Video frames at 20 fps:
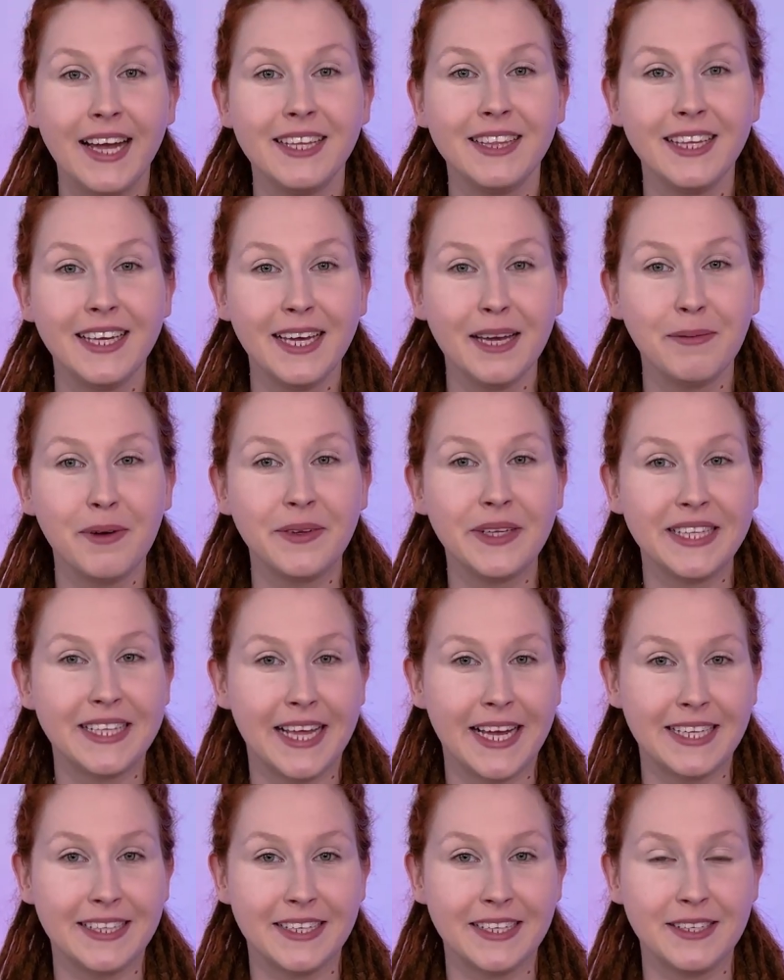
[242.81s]
Think about it
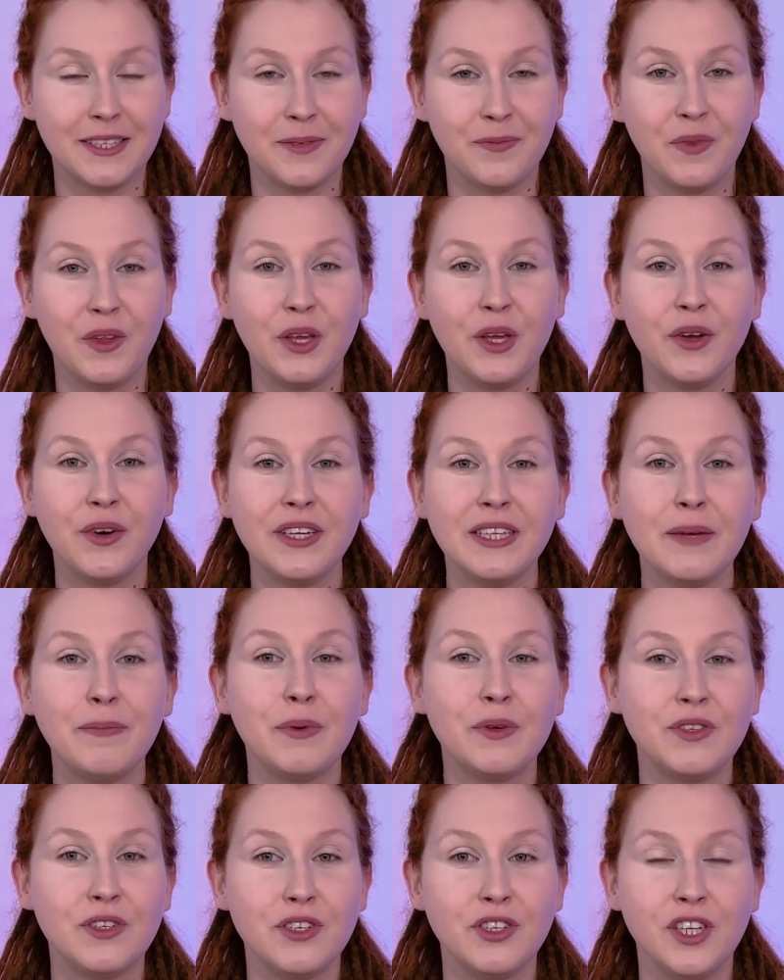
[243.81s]
like this. You're in a
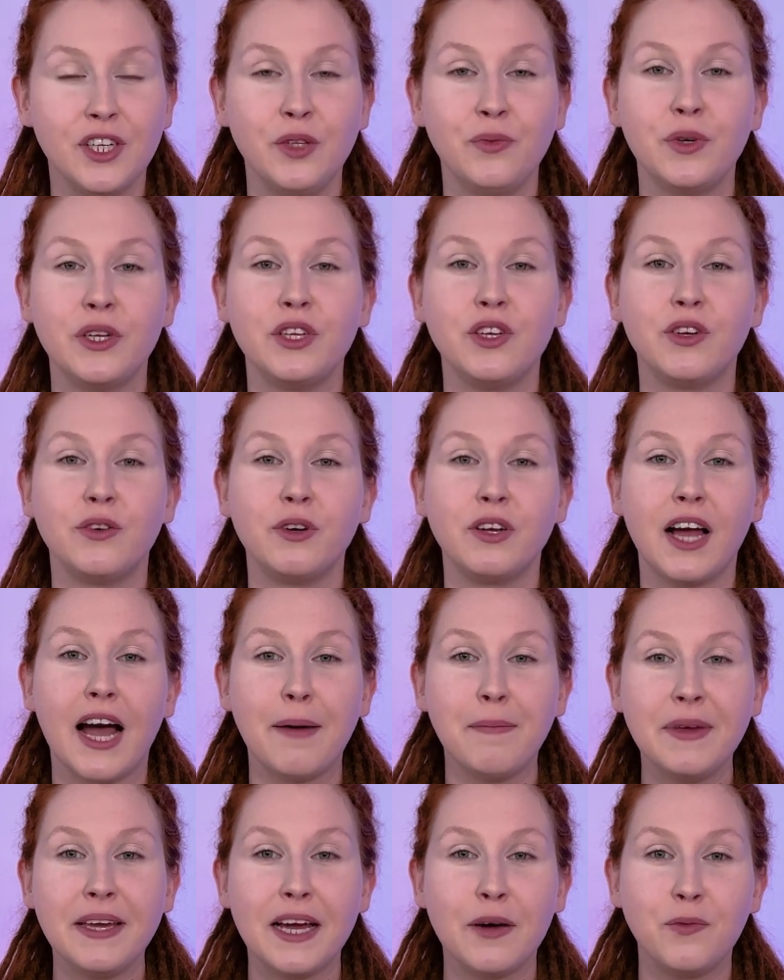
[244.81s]
position when you're
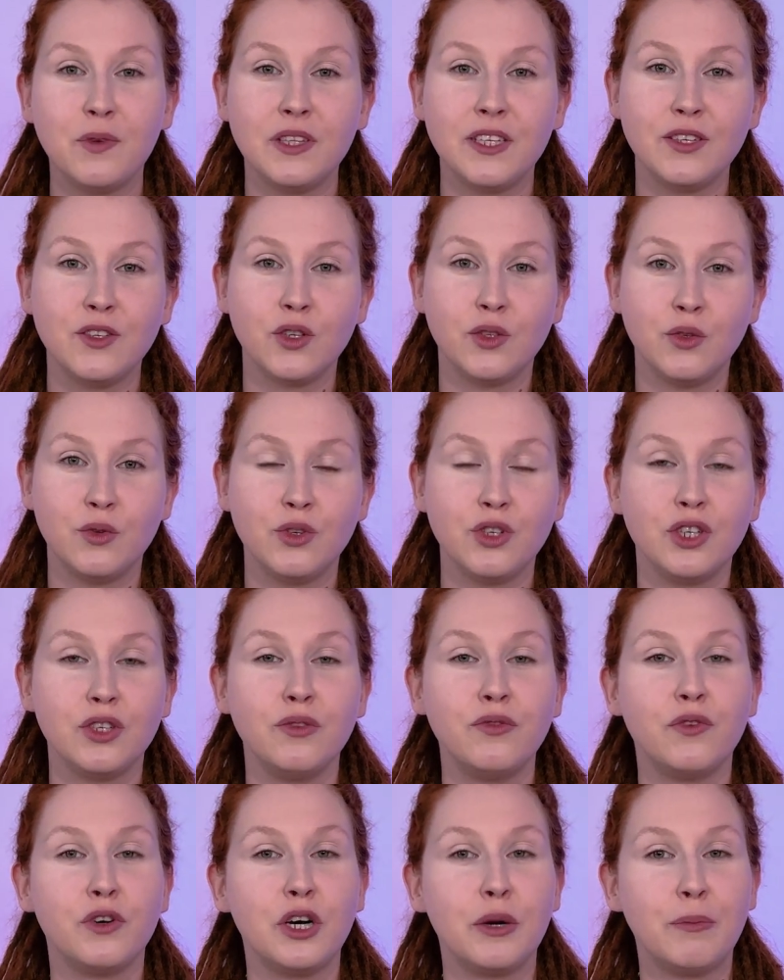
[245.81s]
coming up with a
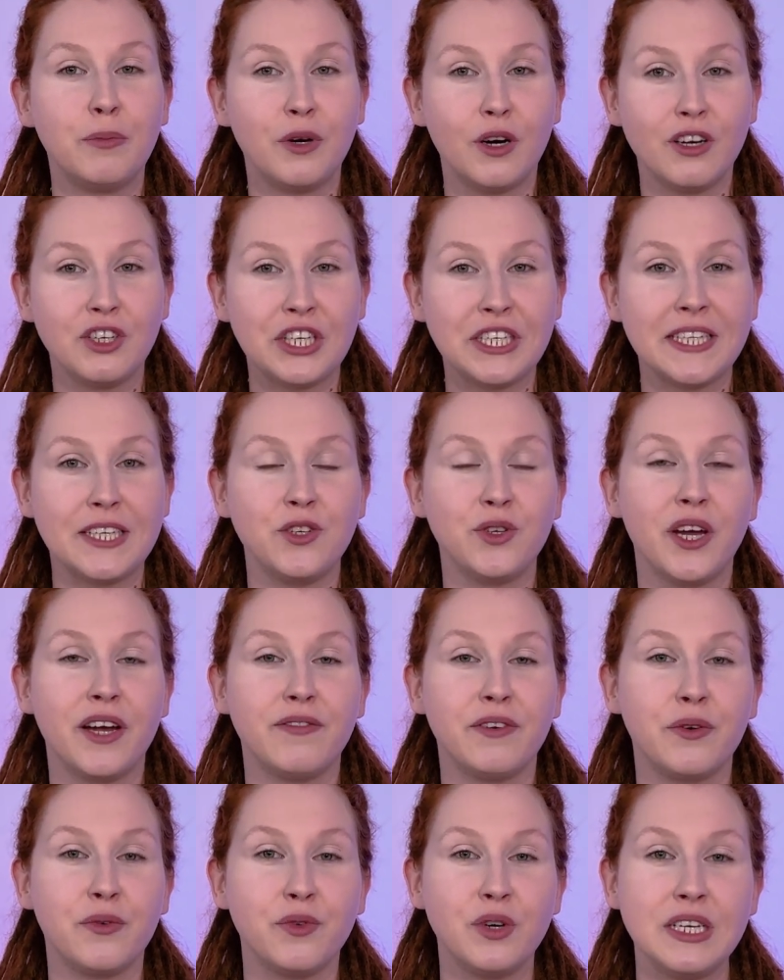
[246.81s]
solution for a project that you
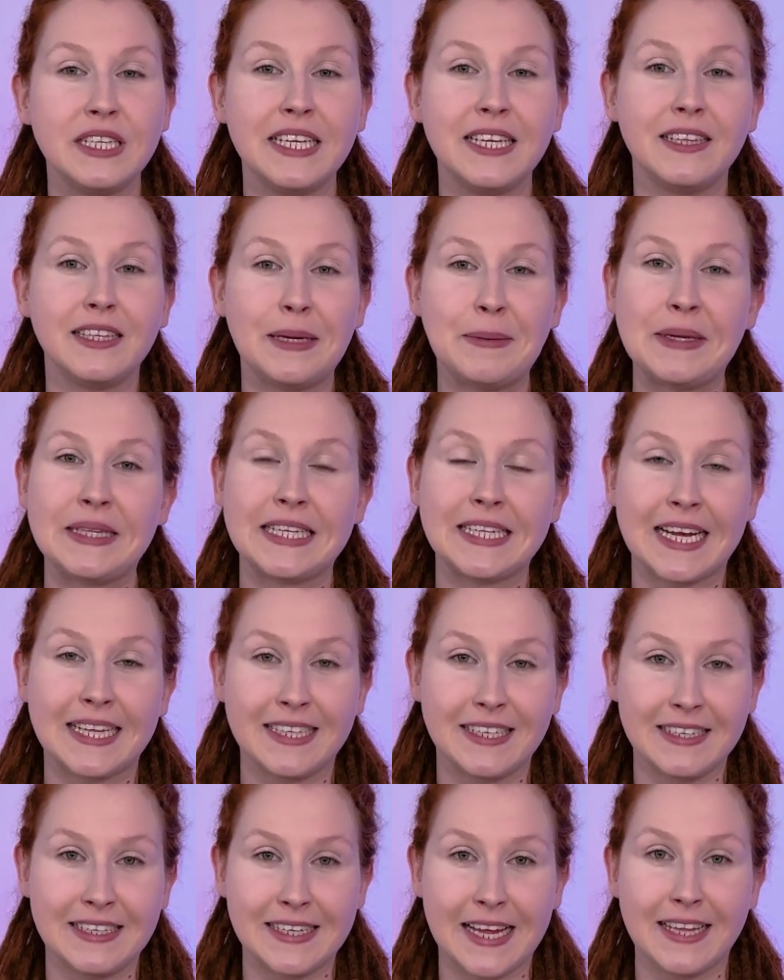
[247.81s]
have a really limited
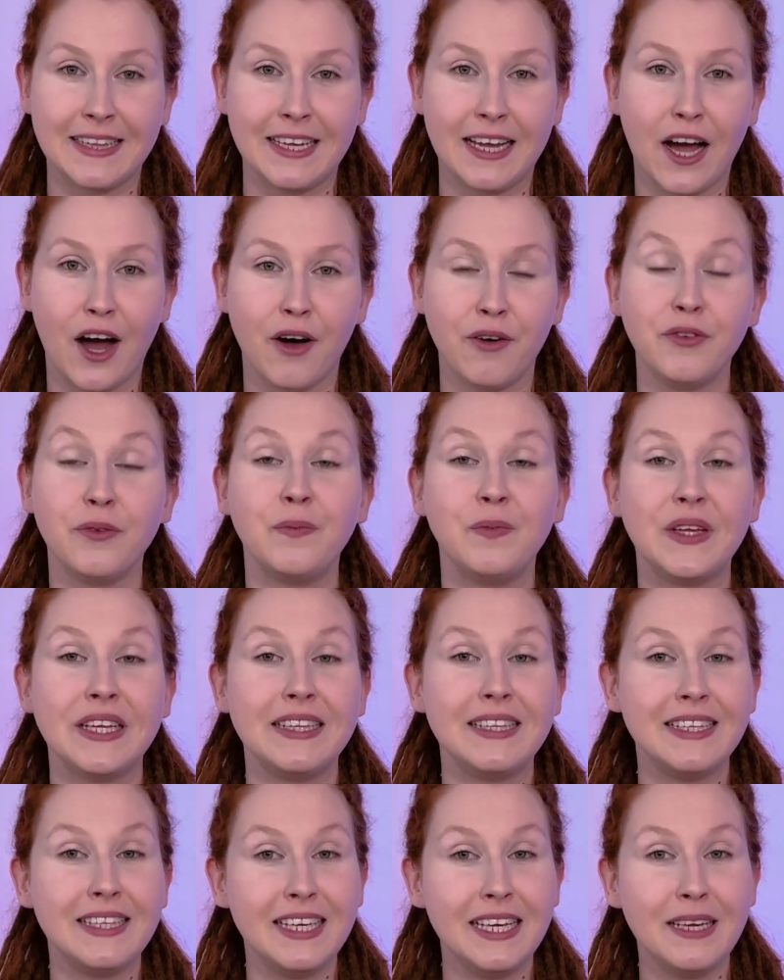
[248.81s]
understanding of. The
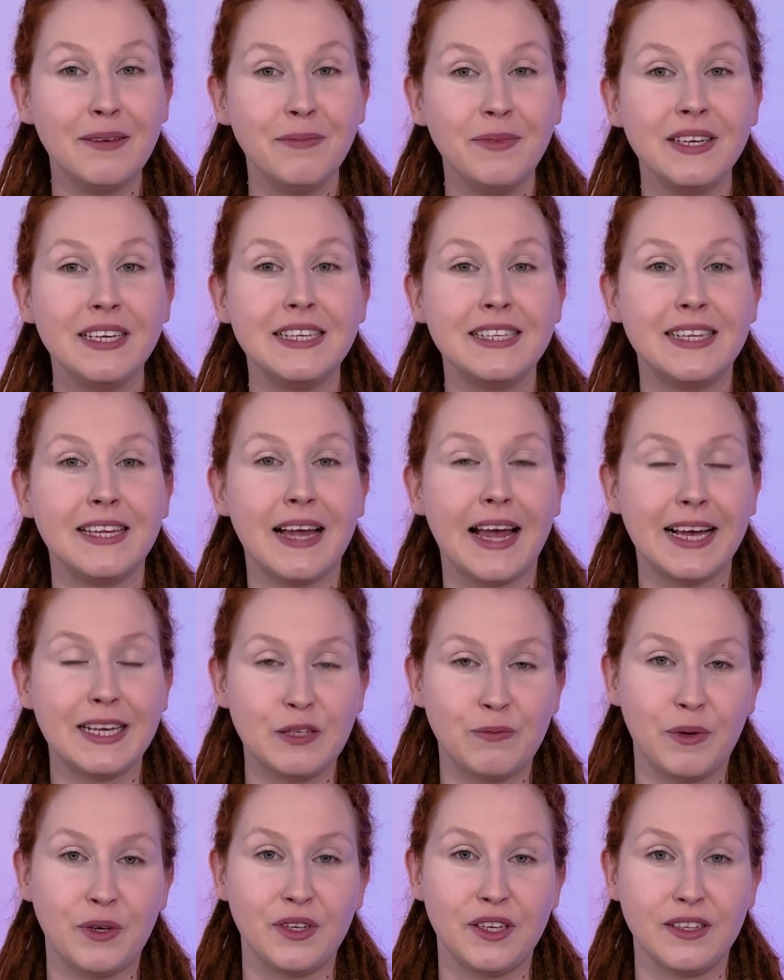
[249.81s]
team is the
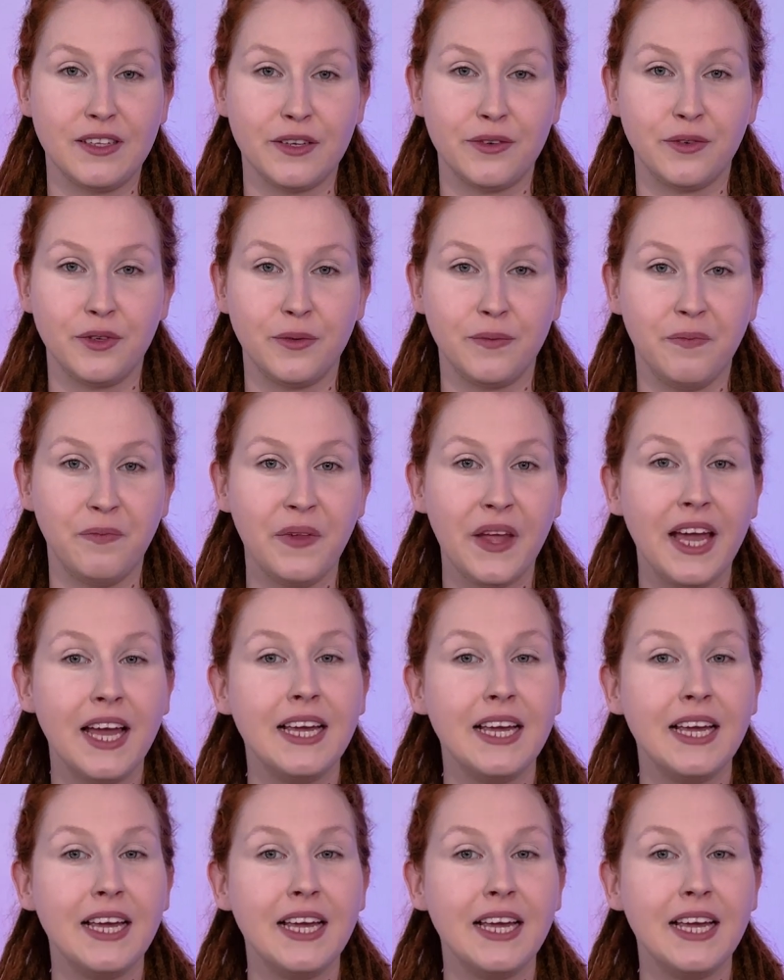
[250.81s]
expert in the room.